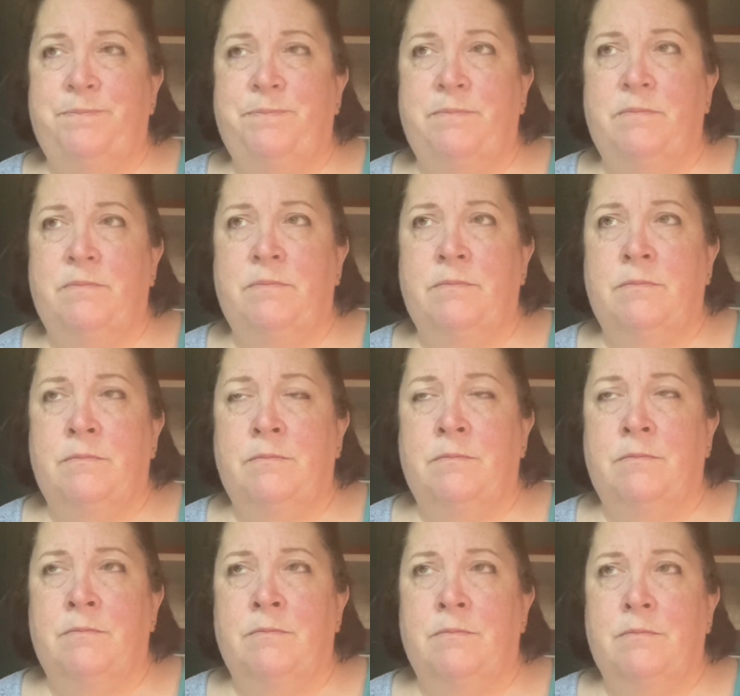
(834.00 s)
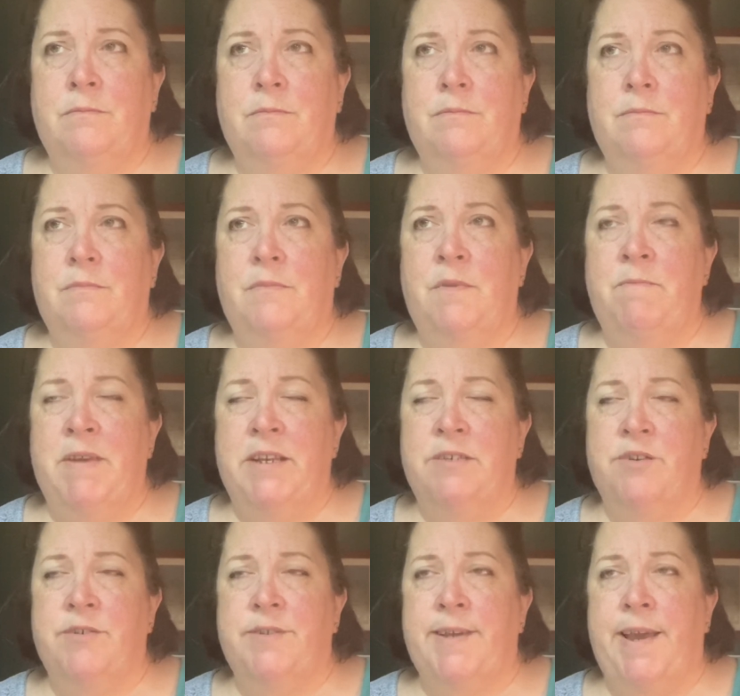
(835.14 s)
It makes
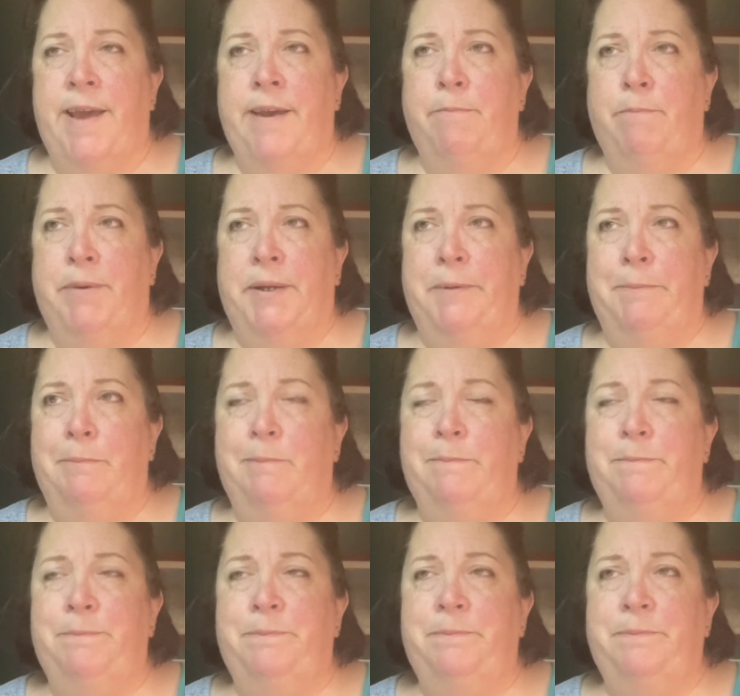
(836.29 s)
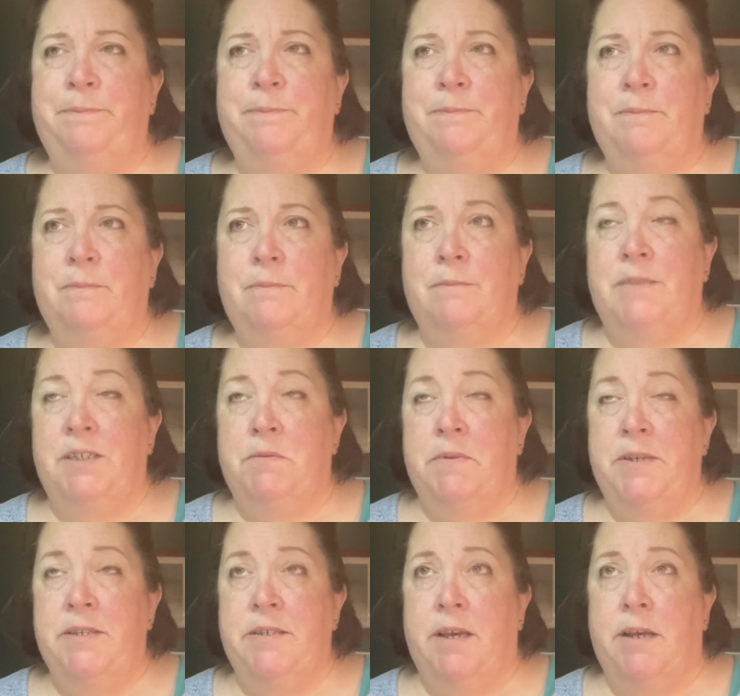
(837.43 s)
her sad, but it made me
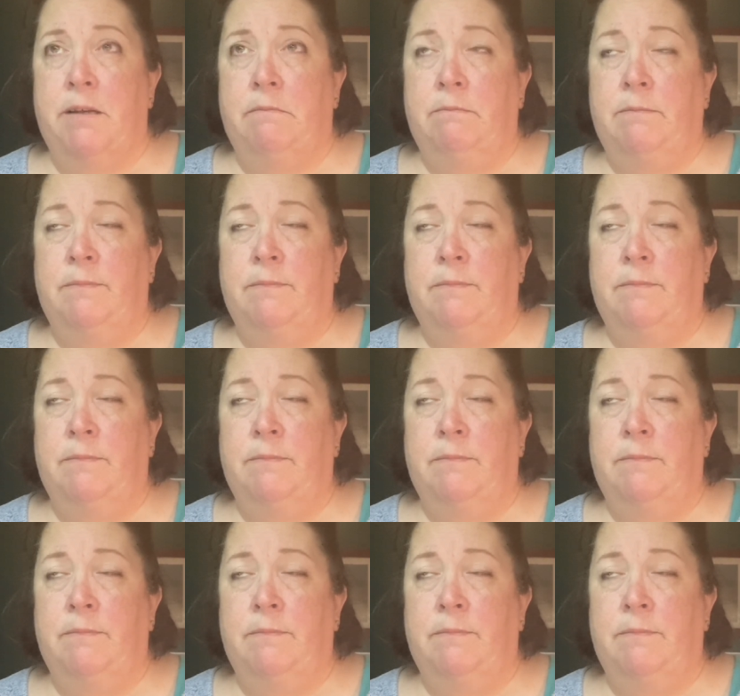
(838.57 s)
sad.